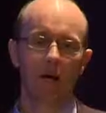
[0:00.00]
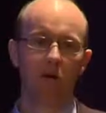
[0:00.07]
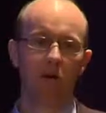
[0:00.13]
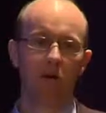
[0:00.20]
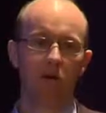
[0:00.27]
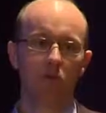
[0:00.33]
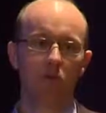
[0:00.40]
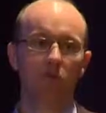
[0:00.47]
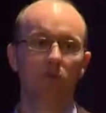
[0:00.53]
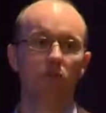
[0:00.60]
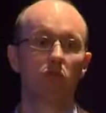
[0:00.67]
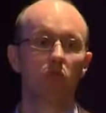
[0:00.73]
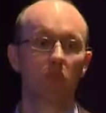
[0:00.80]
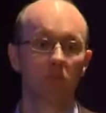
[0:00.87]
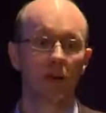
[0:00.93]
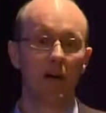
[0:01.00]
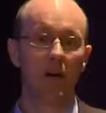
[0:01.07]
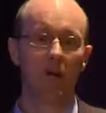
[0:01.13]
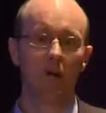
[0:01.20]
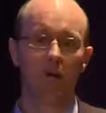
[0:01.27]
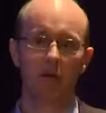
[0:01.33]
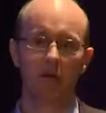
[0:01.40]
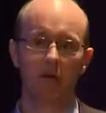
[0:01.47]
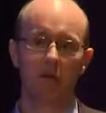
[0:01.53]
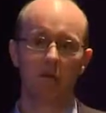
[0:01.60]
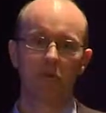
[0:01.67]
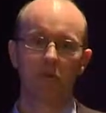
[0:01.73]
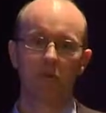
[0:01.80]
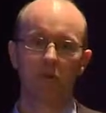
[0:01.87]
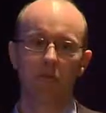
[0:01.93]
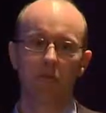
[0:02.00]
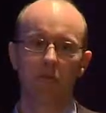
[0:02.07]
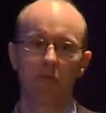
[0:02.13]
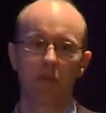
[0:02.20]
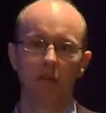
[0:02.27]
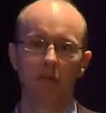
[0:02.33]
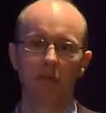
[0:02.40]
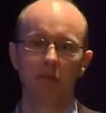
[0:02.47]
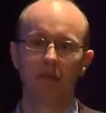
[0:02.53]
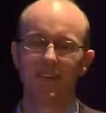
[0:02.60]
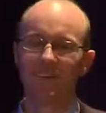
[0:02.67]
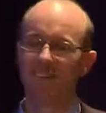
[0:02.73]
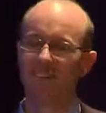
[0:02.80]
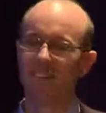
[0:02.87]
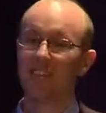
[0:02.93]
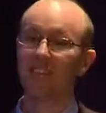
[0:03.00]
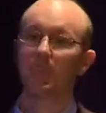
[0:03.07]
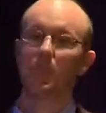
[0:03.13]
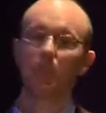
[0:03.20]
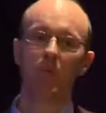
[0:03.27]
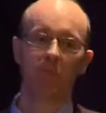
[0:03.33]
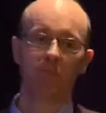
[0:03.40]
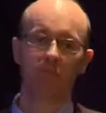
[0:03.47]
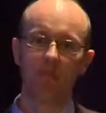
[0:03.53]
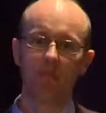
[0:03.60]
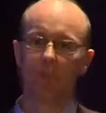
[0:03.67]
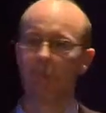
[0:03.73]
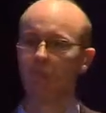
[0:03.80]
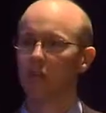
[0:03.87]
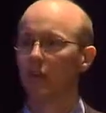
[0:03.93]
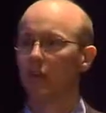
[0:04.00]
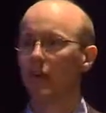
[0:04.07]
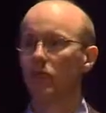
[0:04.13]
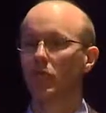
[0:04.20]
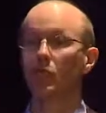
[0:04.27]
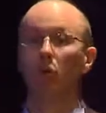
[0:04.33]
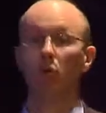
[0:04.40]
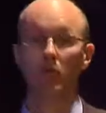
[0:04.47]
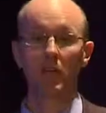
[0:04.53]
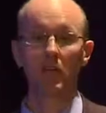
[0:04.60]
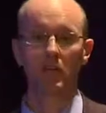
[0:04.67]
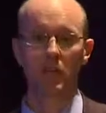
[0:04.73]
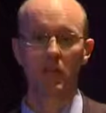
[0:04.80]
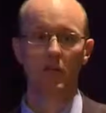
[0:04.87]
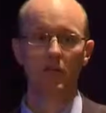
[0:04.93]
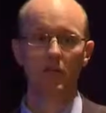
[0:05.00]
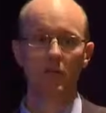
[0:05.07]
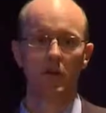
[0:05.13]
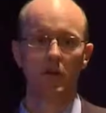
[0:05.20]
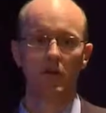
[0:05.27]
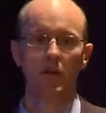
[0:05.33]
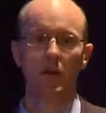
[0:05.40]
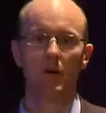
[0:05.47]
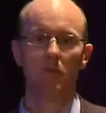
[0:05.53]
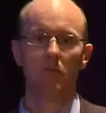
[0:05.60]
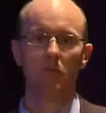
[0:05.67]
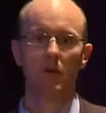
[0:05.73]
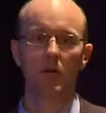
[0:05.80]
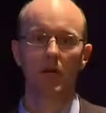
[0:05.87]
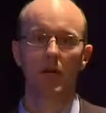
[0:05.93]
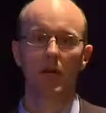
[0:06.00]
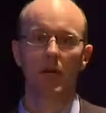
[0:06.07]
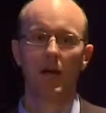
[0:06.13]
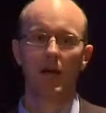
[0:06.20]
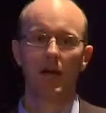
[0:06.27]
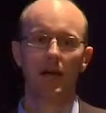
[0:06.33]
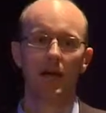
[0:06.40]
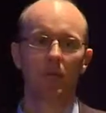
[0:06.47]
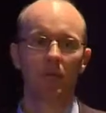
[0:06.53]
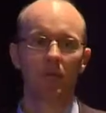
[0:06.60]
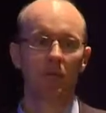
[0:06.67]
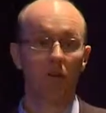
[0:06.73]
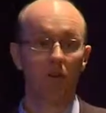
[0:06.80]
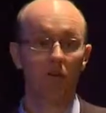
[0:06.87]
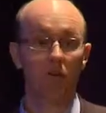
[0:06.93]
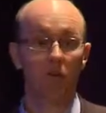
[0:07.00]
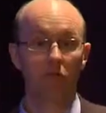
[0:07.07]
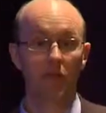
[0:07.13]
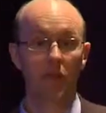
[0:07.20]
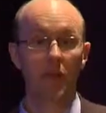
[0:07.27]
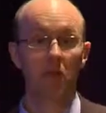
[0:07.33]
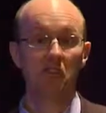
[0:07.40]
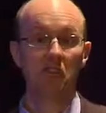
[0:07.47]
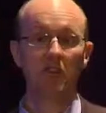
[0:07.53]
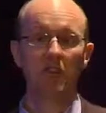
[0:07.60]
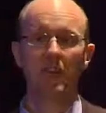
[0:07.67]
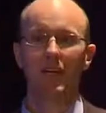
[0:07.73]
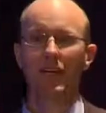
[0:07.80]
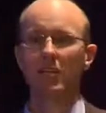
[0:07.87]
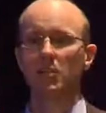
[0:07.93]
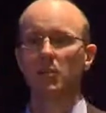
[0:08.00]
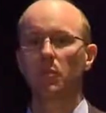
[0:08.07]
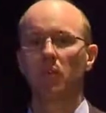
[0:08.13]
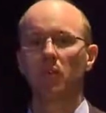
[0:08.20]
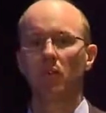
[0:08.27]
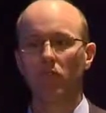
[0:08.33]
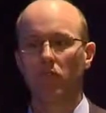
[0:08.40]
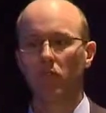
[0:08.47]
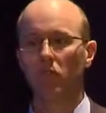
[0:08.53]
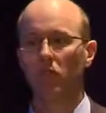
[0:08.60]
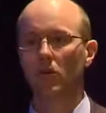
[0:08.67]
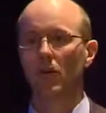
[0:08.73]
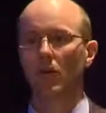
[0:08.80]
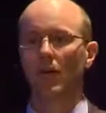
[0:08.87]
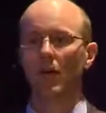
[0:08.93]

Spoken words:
or sort of short time frames to respond to things. So that speaks to things like reporting season, for example, when there's a lot of information. It speaks to